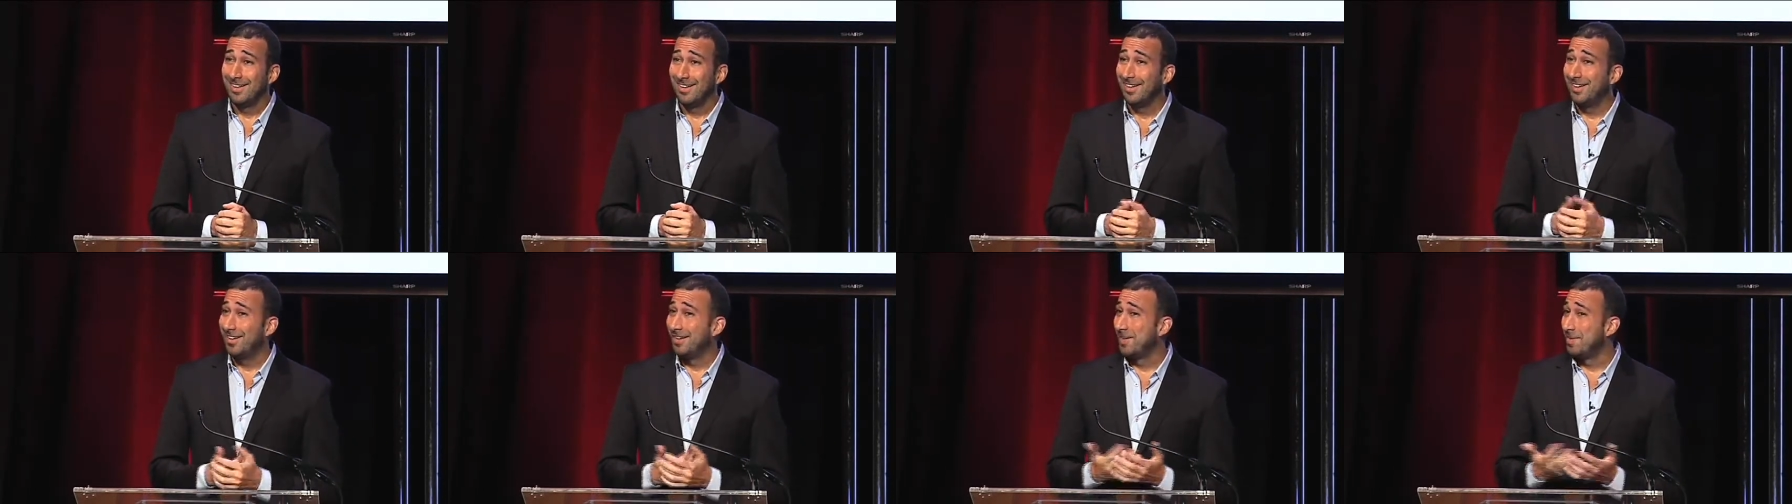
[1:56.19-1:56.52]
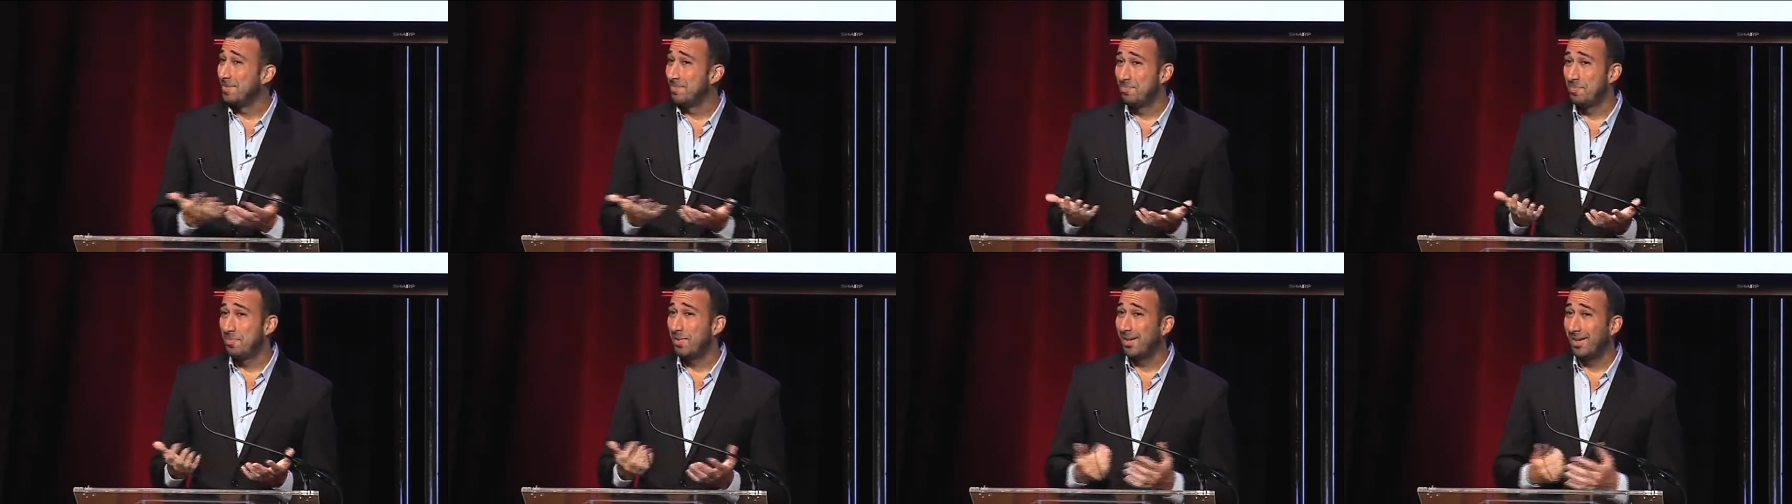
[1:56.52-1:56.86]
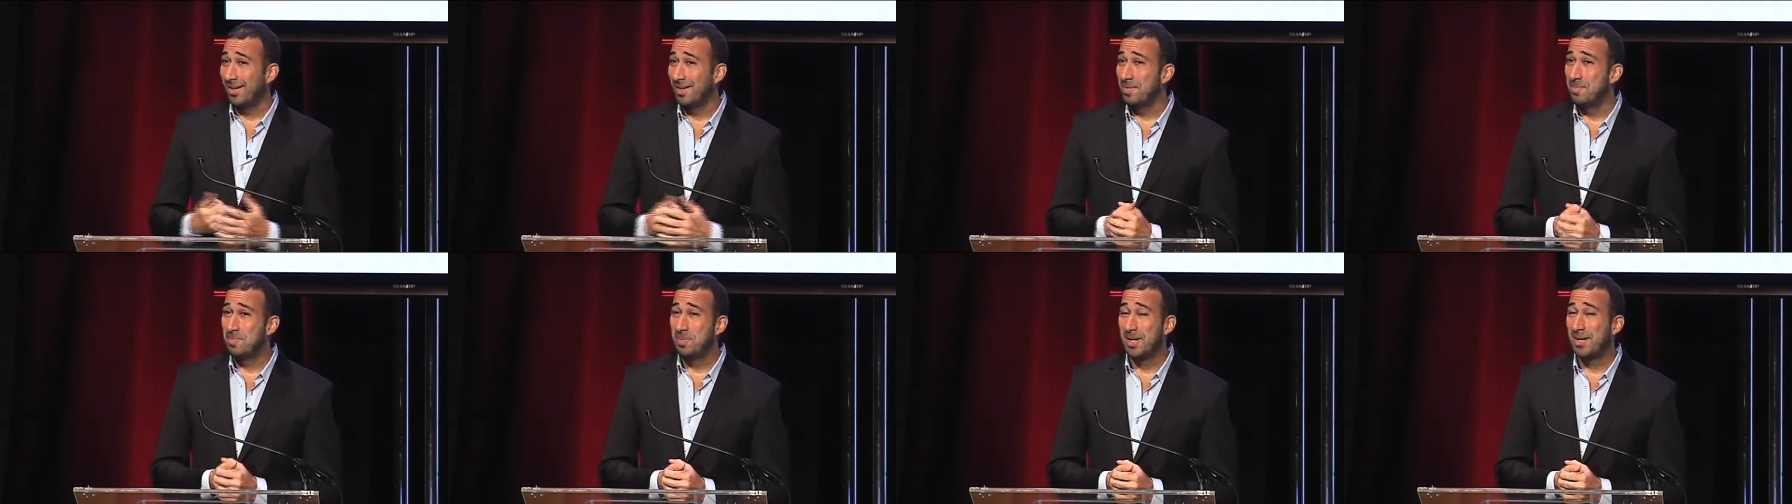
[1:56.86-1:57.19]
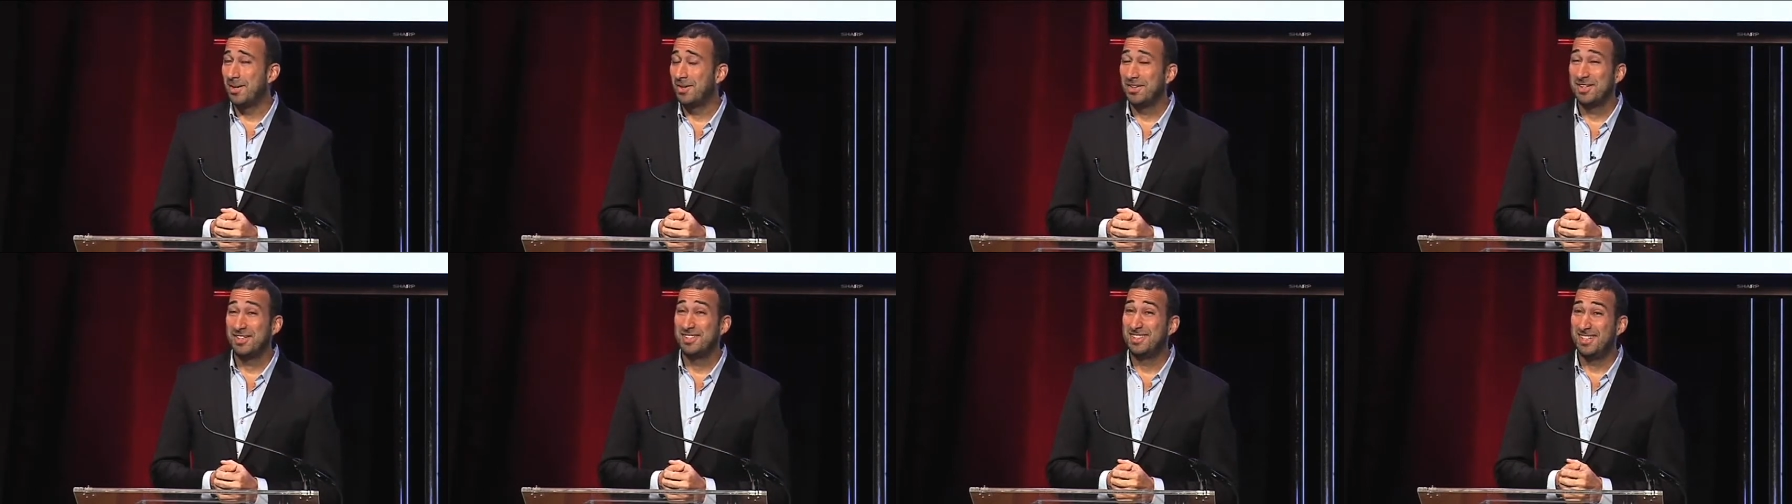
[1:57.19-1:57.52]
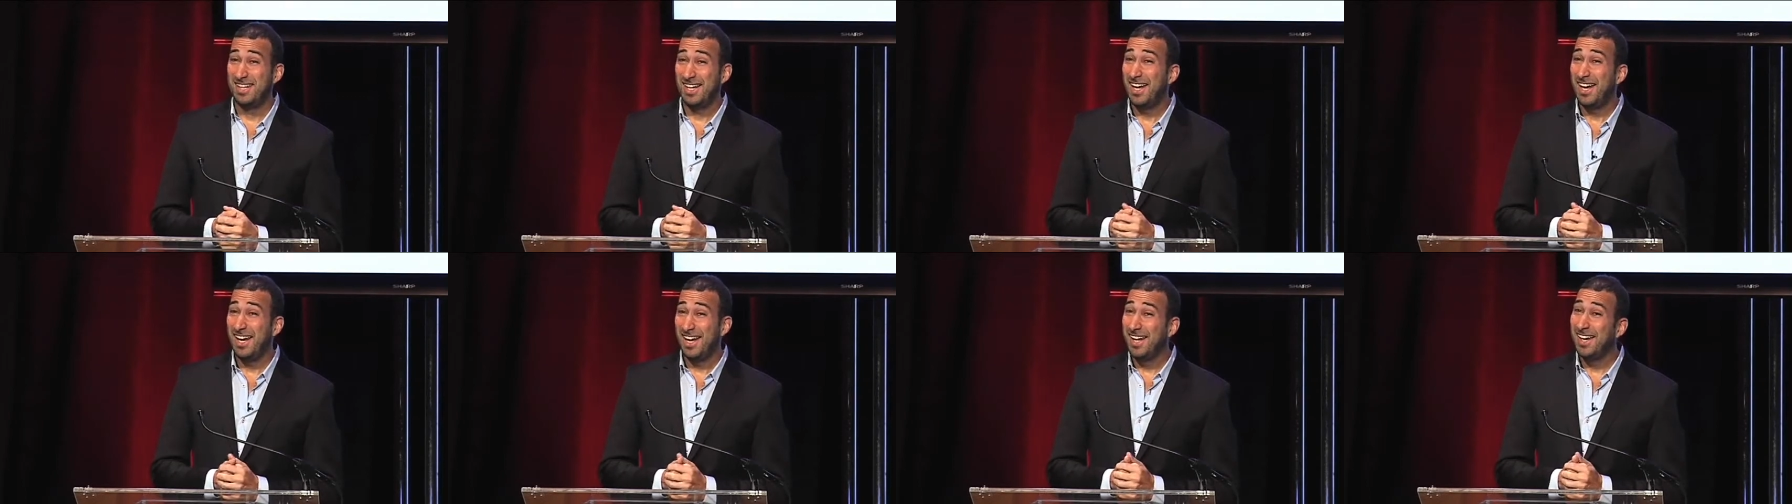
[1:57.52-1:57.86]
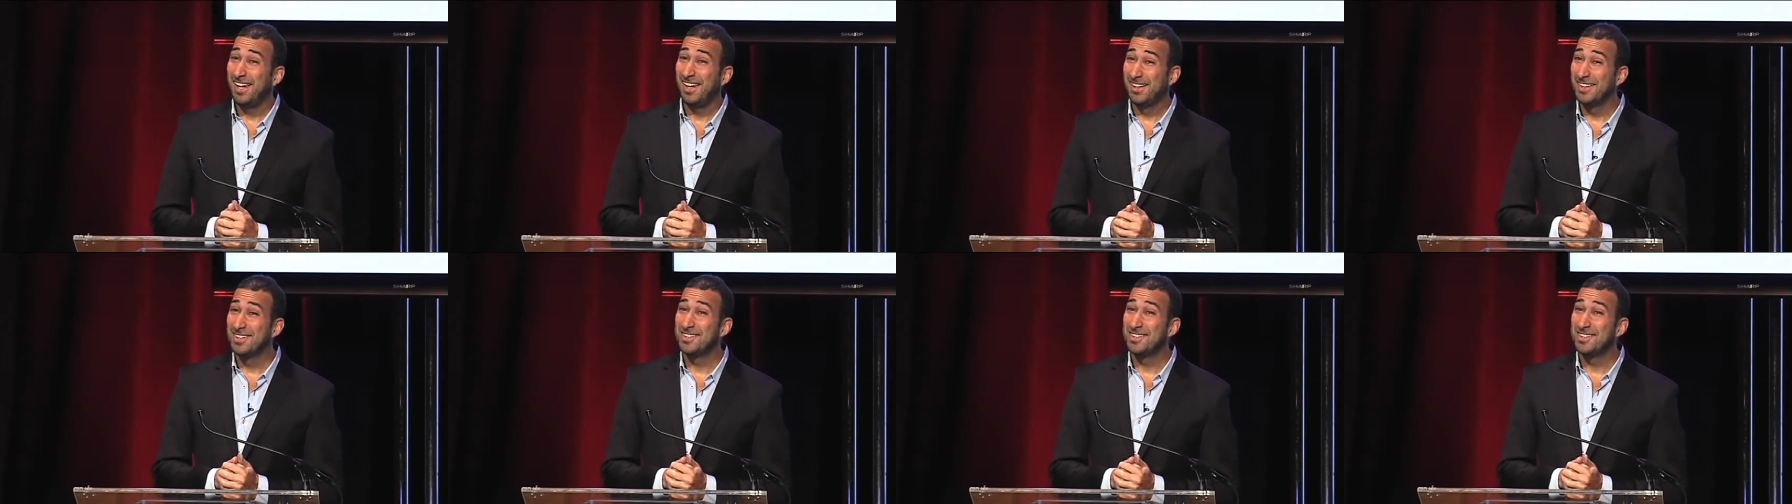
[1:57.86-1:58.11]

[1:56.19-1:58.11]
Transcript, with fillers: In, in about a day,